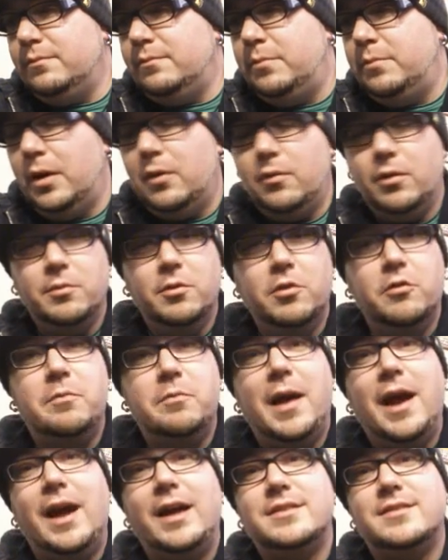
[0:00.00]
but we
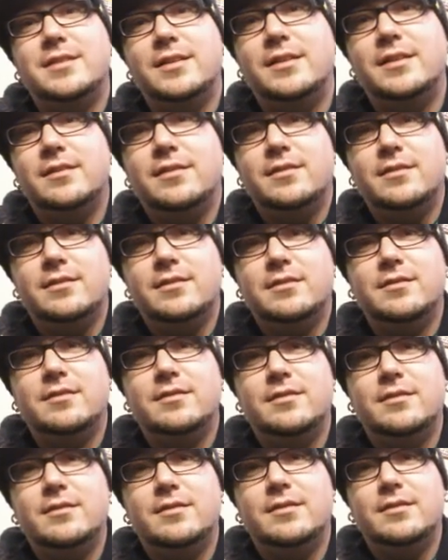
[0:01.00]
move past it
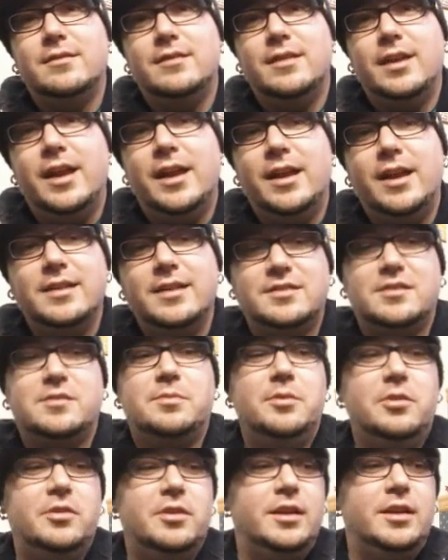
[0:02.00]
and as a
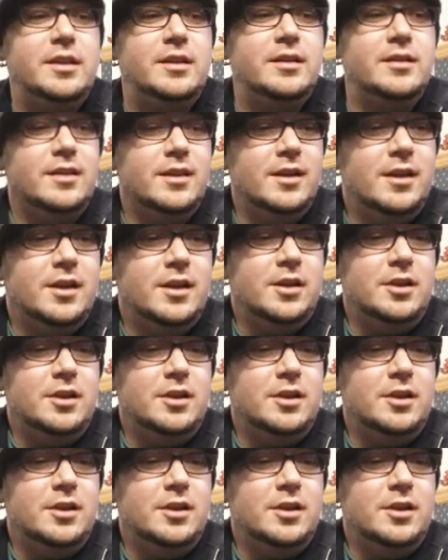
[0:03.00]
community